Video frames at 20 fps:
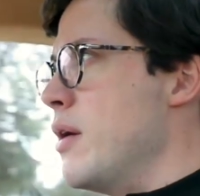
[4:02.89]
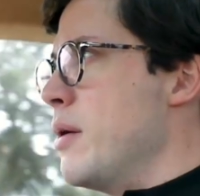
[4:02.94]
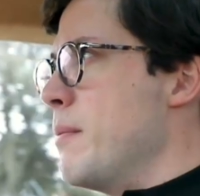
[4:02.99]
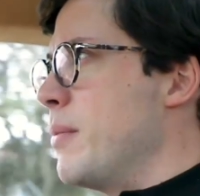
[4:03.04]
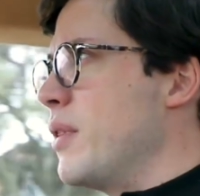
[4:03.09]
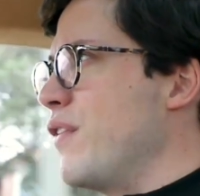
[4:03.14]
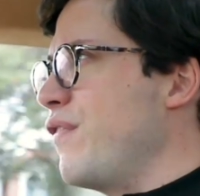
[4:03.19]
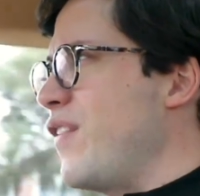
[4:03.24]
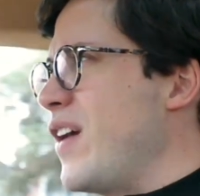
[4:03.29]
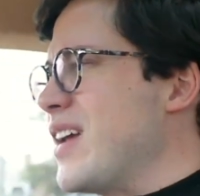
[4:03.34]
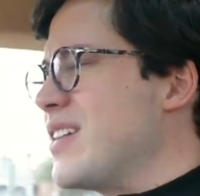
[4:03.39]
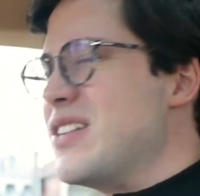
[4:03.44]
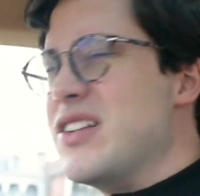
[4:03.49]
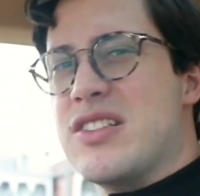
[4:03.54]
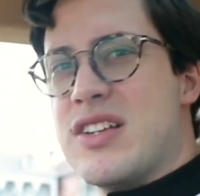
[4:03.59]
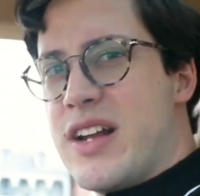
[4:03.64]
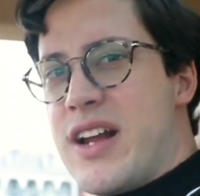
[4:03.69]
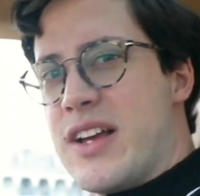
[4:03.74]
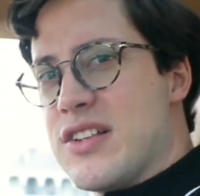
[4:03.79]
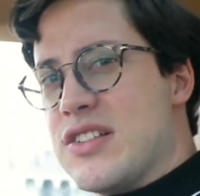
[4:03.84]
but the fact is
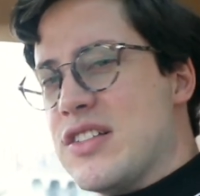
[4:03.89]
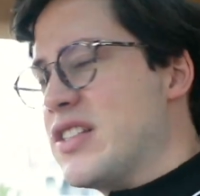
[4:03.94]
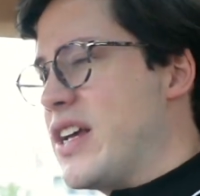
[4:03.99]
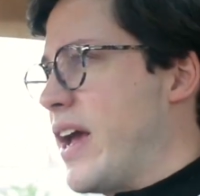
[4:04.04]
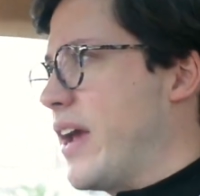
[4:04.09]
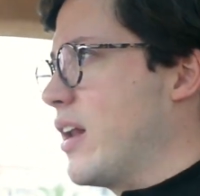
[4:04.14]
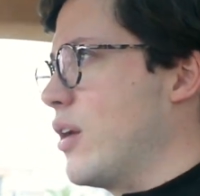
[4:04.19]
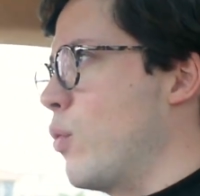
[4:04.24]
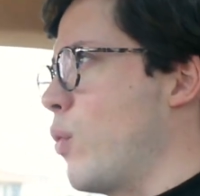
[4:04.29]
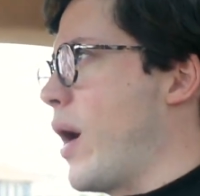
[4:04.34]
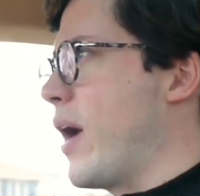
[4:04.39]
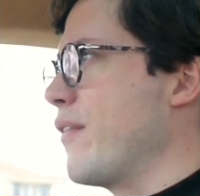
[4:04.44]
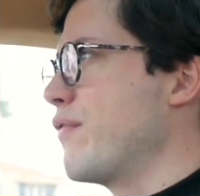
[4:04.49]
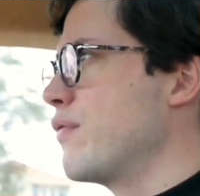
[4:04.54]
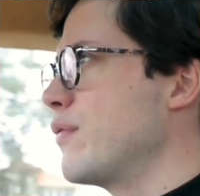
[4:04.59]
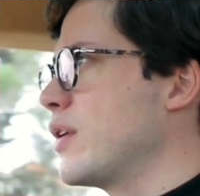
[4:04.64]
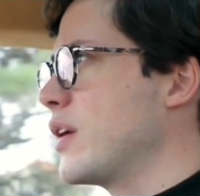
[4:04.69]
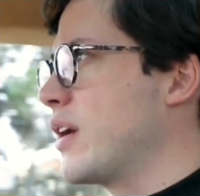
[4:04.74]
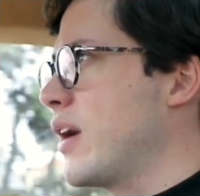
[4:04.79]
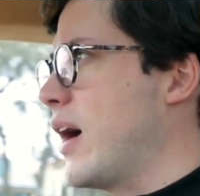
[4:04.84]
that hasn't taken away
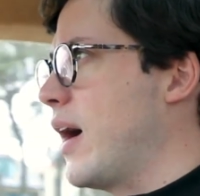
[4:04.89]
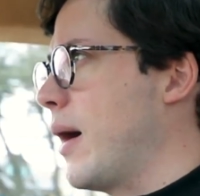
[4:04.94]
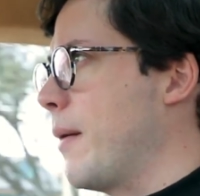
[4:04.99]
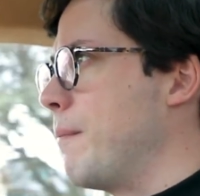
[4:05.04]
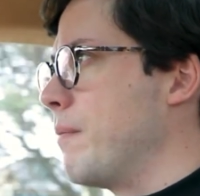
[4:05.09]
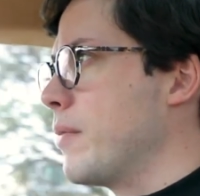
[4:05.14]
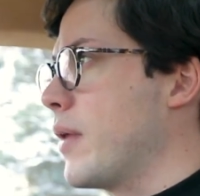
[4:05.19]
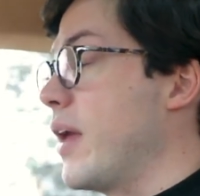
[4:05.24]
from the car.